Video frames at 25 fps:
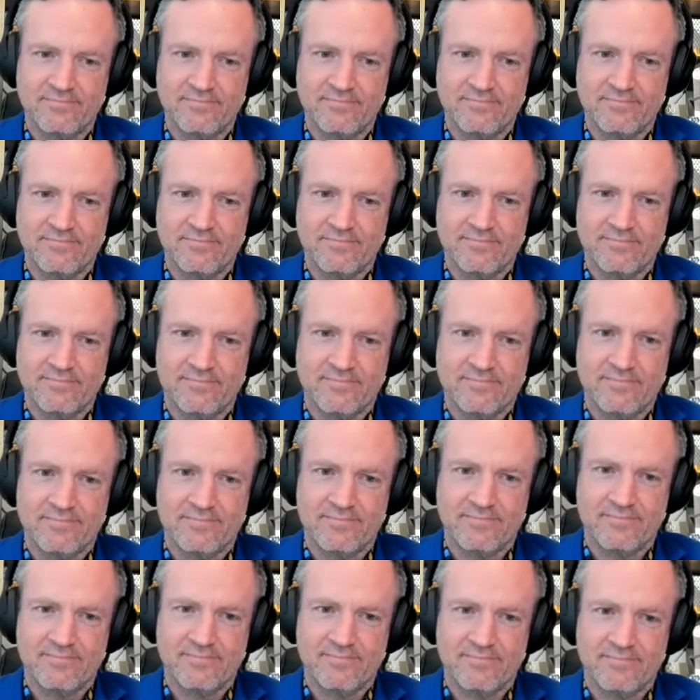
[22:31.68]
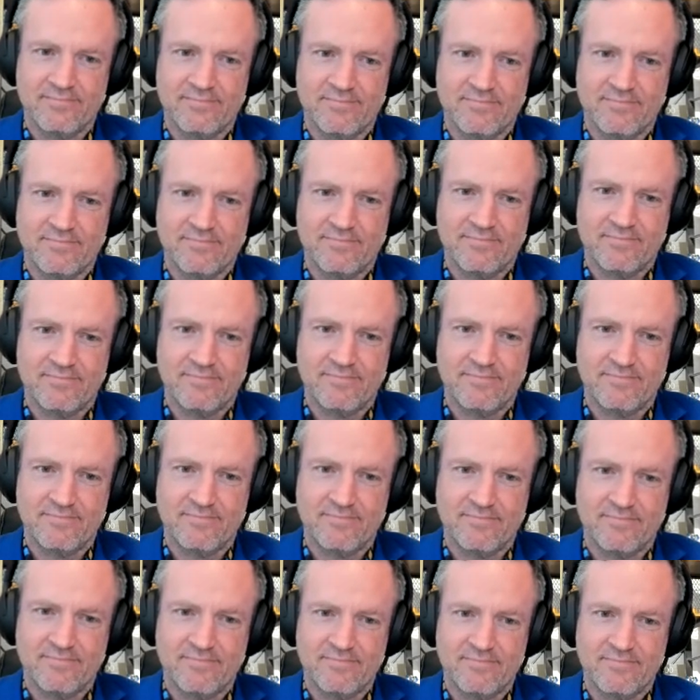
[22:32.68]

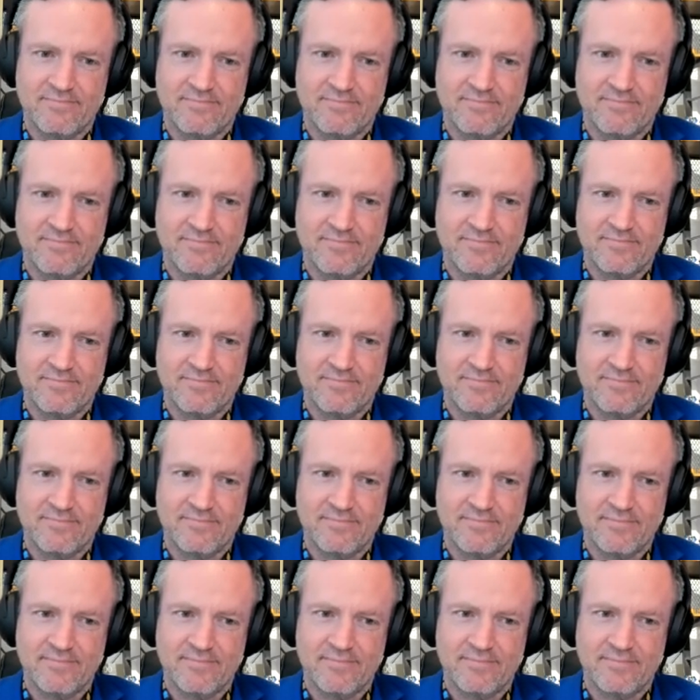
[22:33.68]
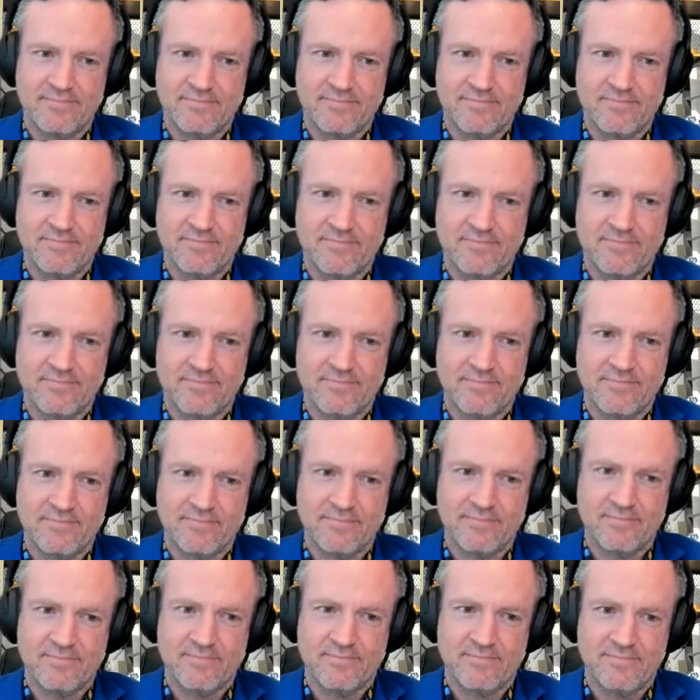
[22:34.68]

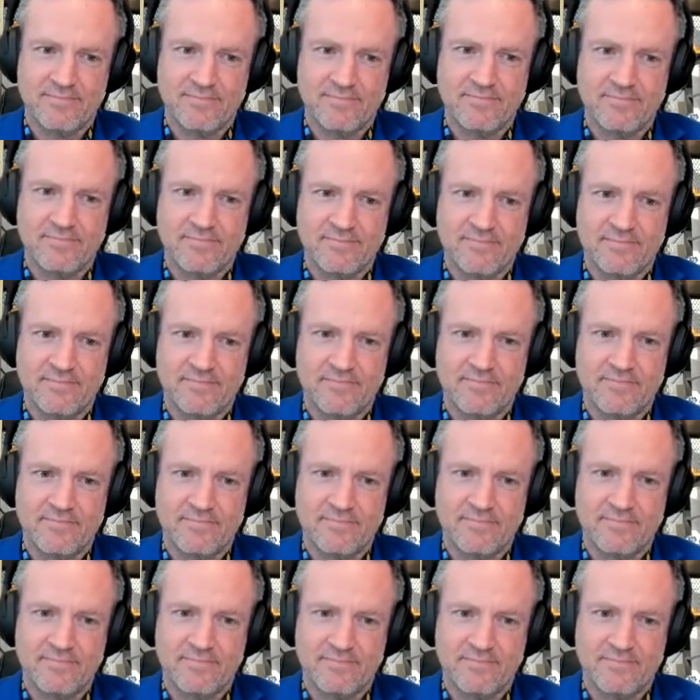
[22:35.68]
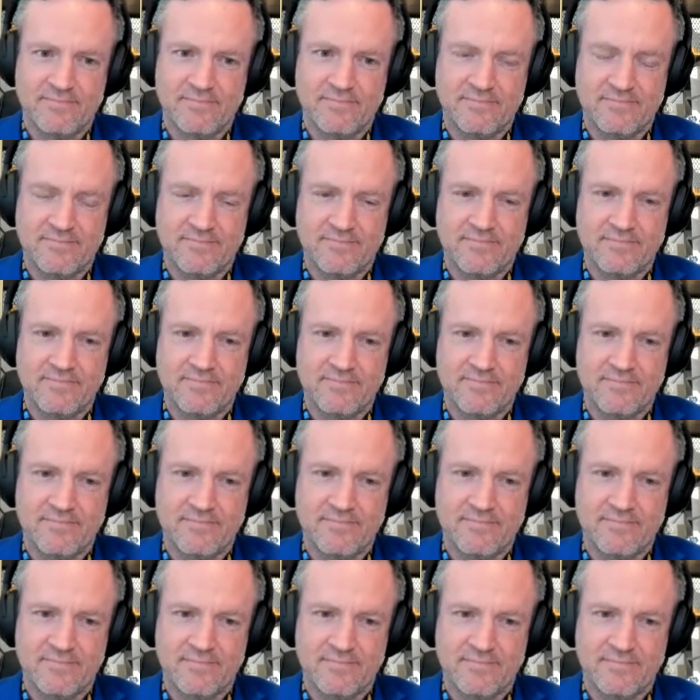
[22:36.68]
This person isn't speaking.